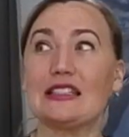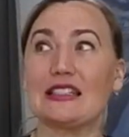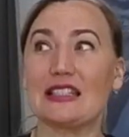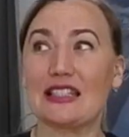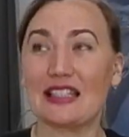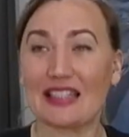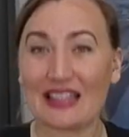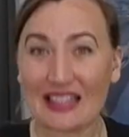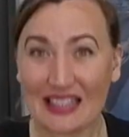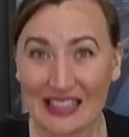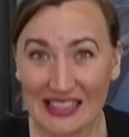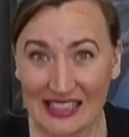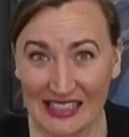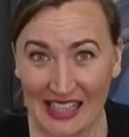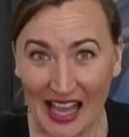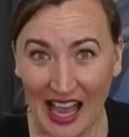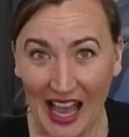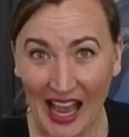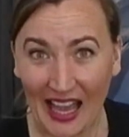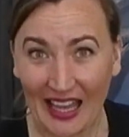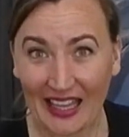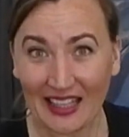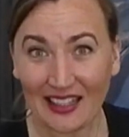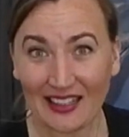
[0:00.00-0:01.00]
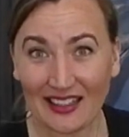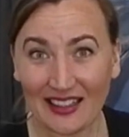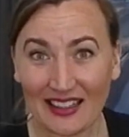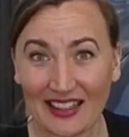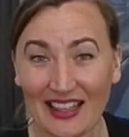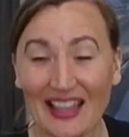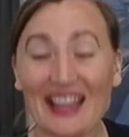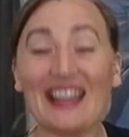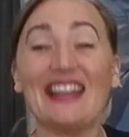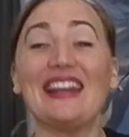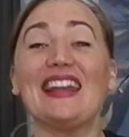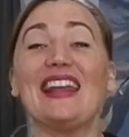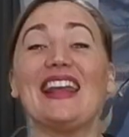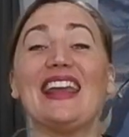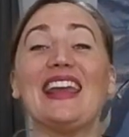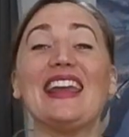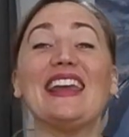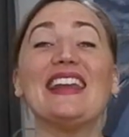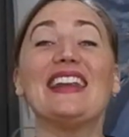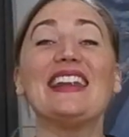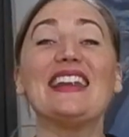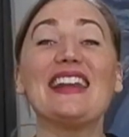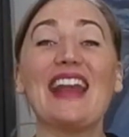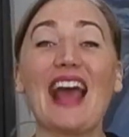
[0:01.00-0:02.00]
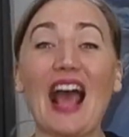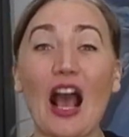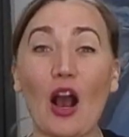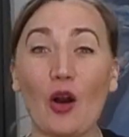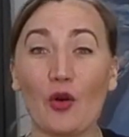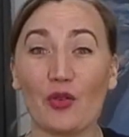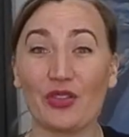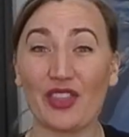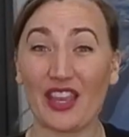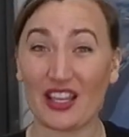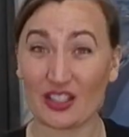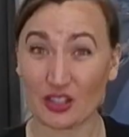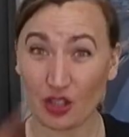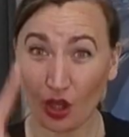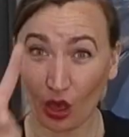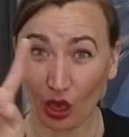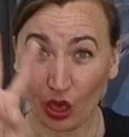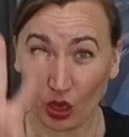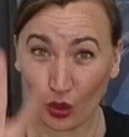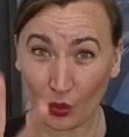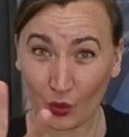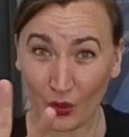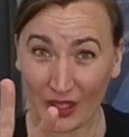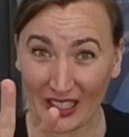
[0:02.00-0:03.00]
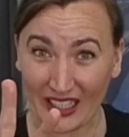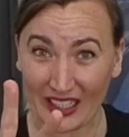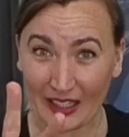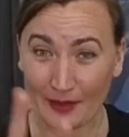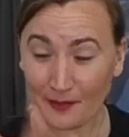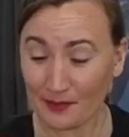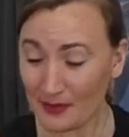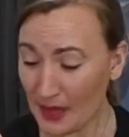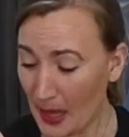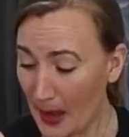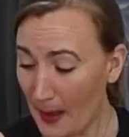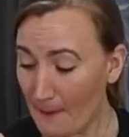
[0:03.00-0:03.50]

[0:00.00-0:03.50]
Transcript: to the side, and in and out. That's 3.